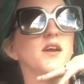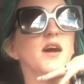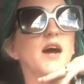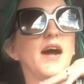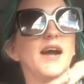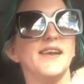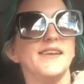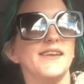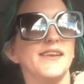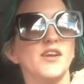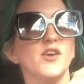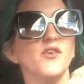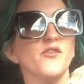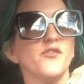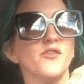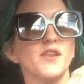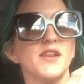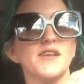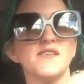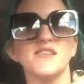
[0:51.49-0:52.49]
ideal
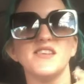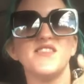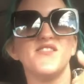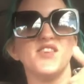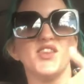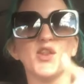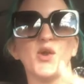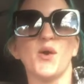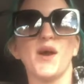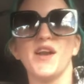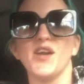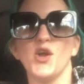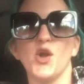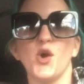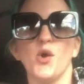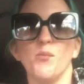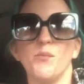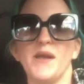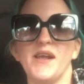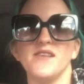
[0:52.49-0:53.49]
for this even though I
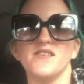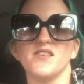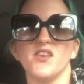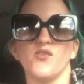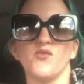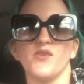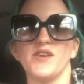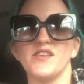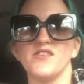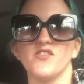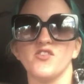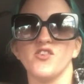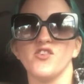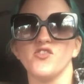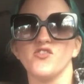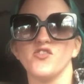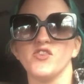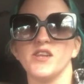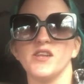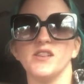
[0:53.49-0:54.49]
know based on
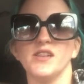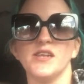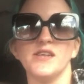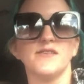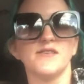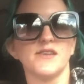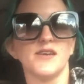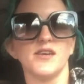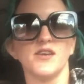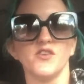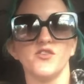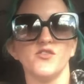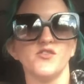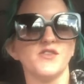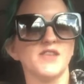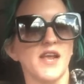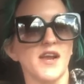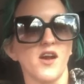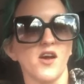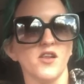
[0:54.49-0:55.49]
research and listening to
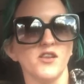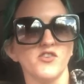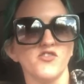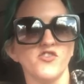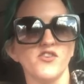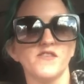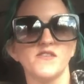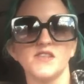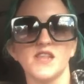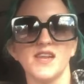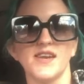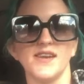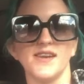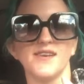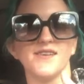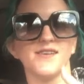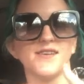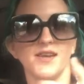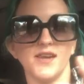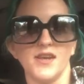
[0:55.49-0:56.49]
psychologists that it,
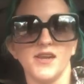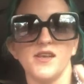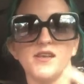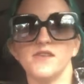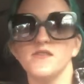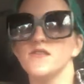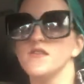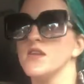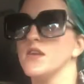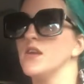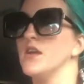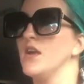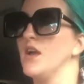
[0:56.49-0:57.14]
it is